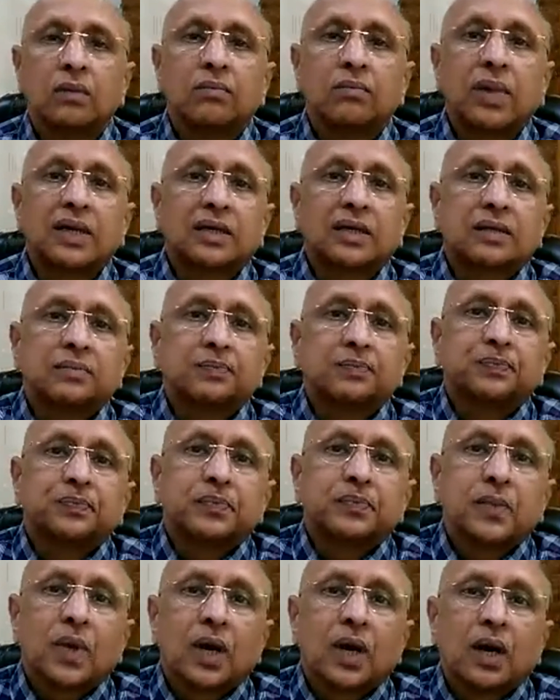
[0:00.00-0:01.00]
But
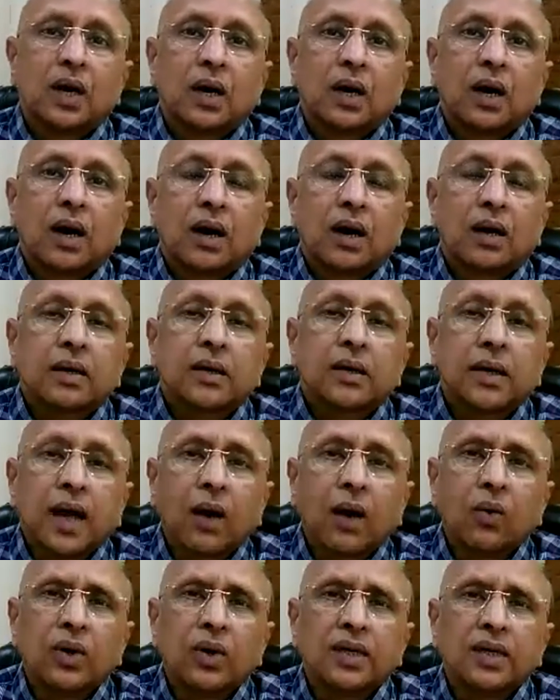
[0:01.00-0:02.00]

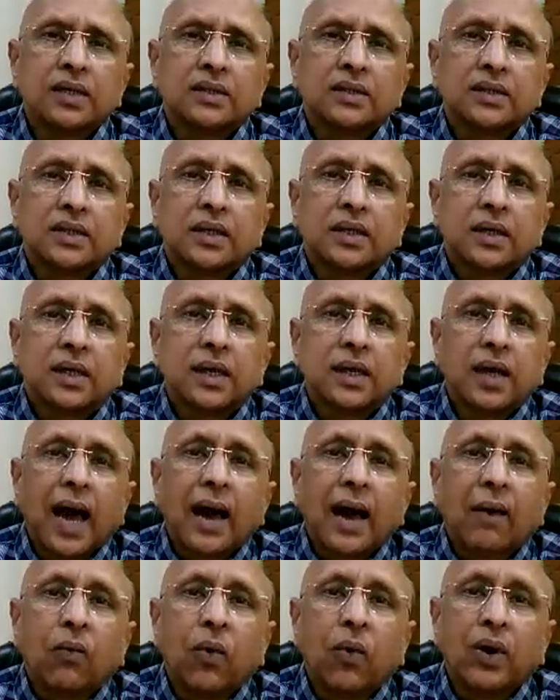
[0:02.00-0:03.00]
nowadays, he
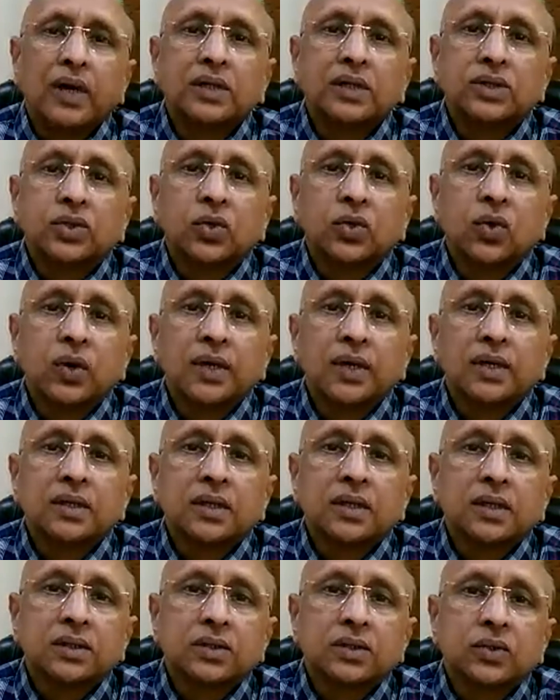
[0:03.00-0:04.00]
avoids going
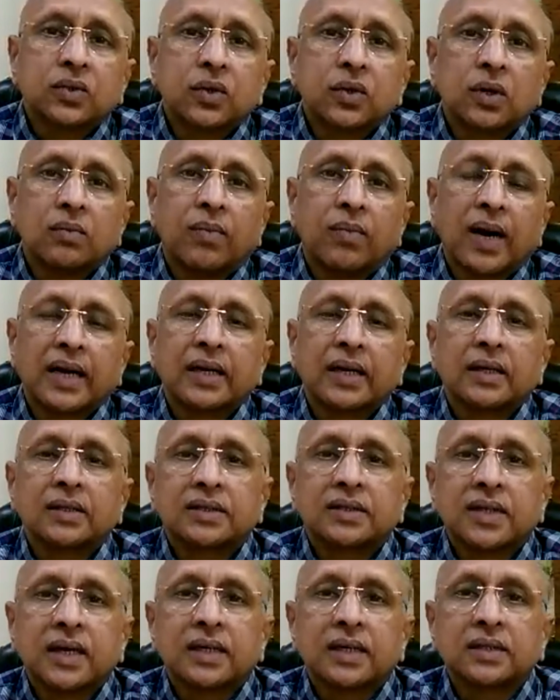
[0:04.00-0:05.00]
to school by
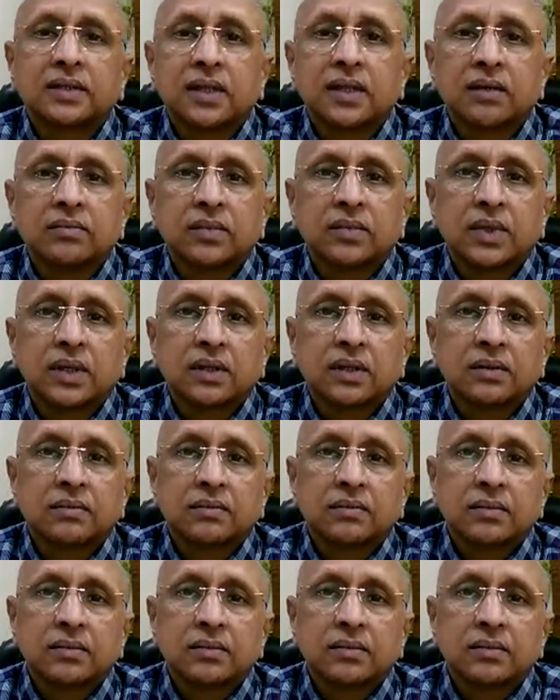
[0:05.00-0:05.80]
saying something.